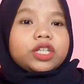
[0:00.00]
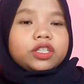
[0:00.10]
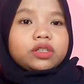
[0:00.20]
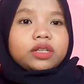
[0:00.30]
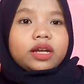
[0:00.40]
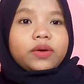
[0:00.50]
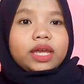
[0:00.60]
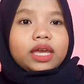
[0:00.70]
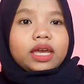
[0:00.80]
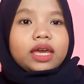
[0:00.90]
the
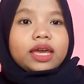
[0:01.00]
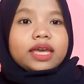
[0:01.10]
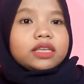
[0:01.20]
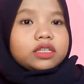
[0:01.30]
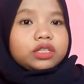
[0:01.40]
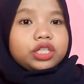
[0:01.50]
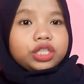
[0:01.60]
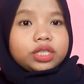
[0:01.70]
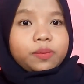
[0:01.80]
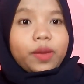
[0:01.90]
dictionary is
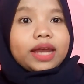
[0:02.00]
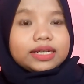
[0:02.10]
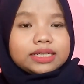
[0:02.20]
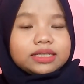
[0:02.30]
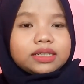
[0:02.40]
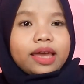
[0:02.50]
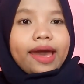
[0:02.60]
independent,